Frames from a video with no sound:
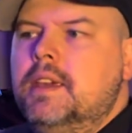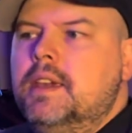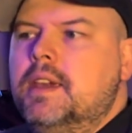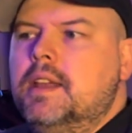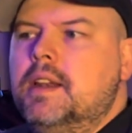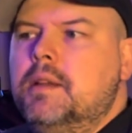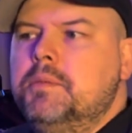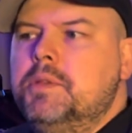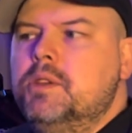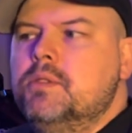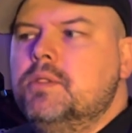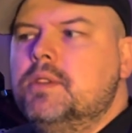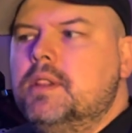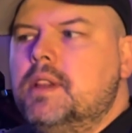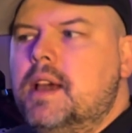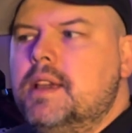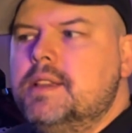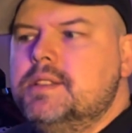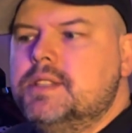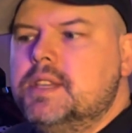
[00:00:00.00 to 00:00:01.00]
And I'm
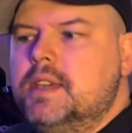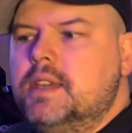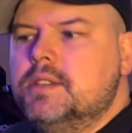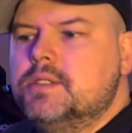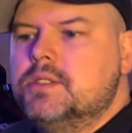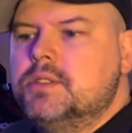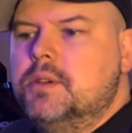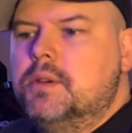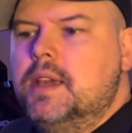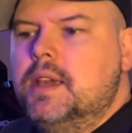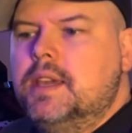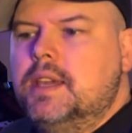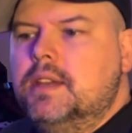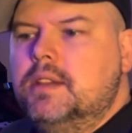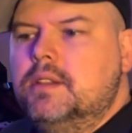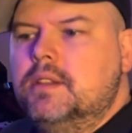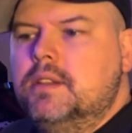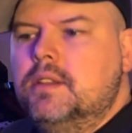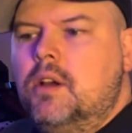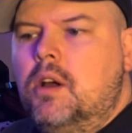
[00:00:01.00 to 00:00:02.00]
utilizing it so I
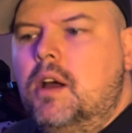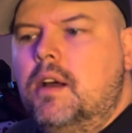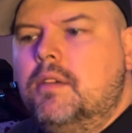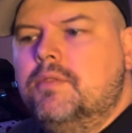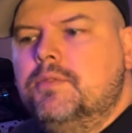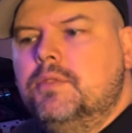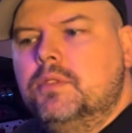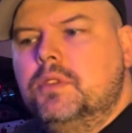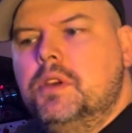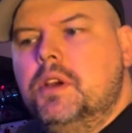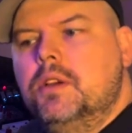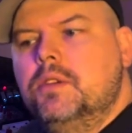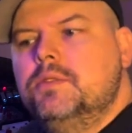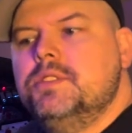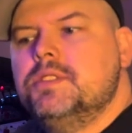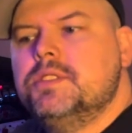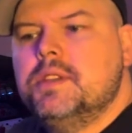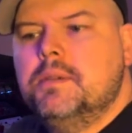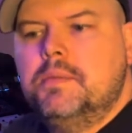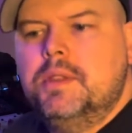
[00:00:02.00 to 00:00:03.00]
can
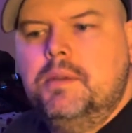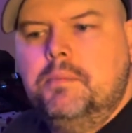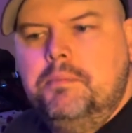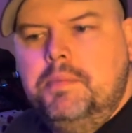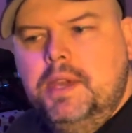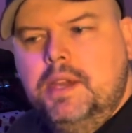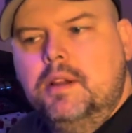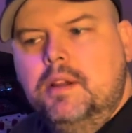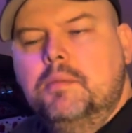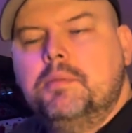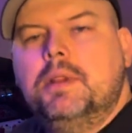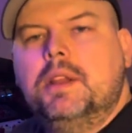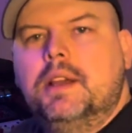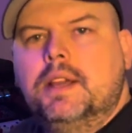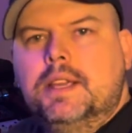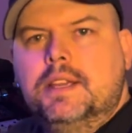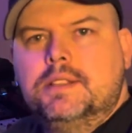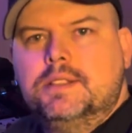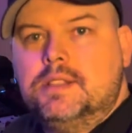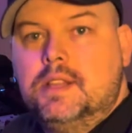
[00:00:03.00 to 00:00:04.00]
offload some of the bigger
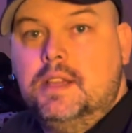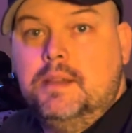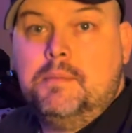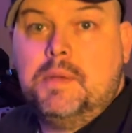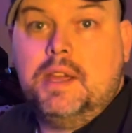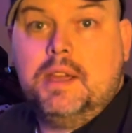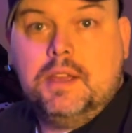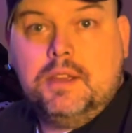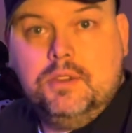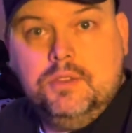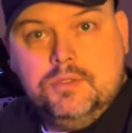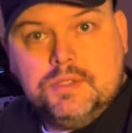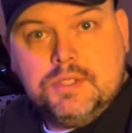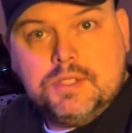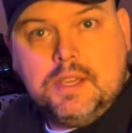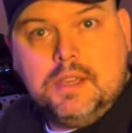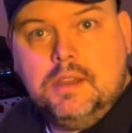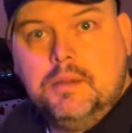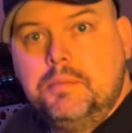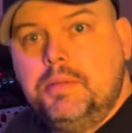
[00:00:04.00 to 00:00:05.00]
plugins like my
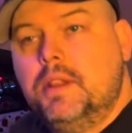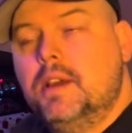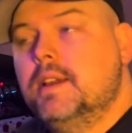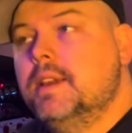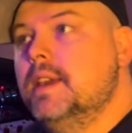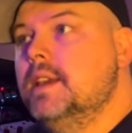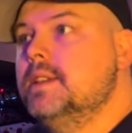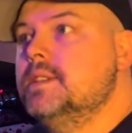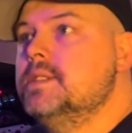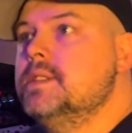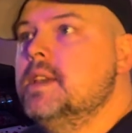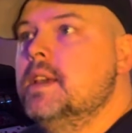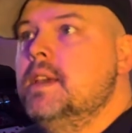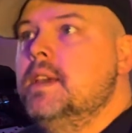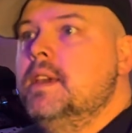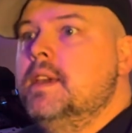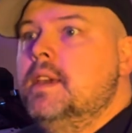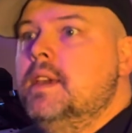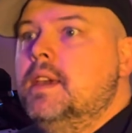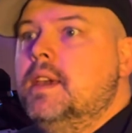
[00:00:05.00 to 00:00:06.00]
Acustica plugins
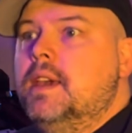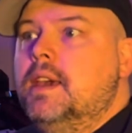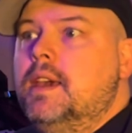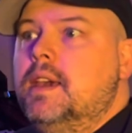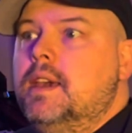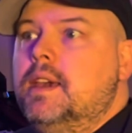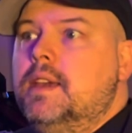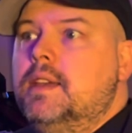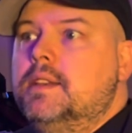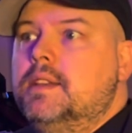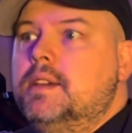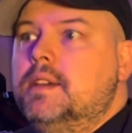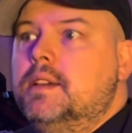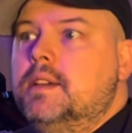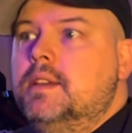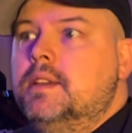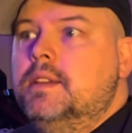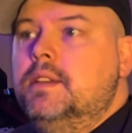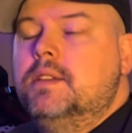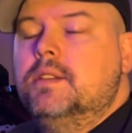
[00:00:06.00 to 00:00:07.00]
and
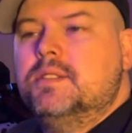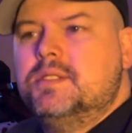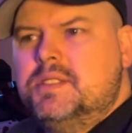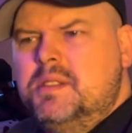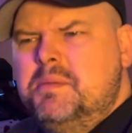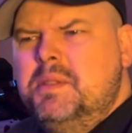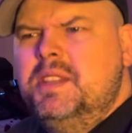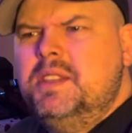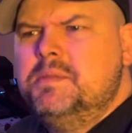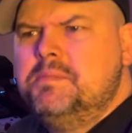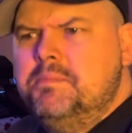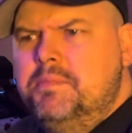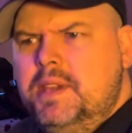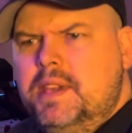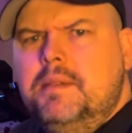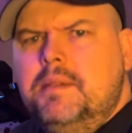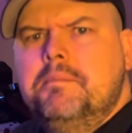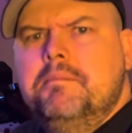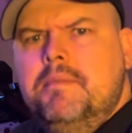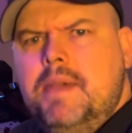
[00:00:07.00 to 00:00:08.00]
you know some of these
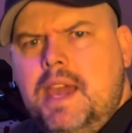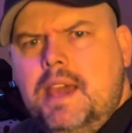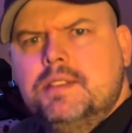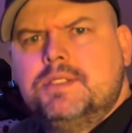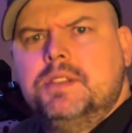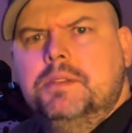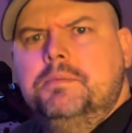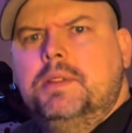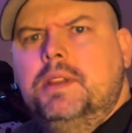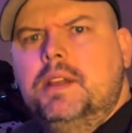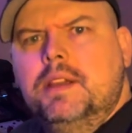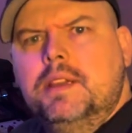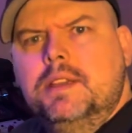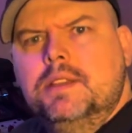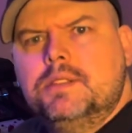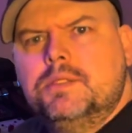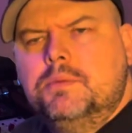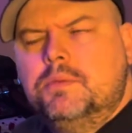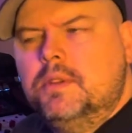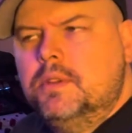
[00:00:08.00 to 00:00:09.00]
big massive
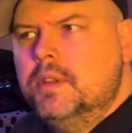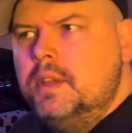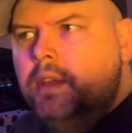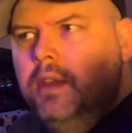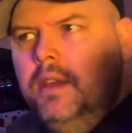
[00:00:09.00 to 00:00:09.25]
plugins well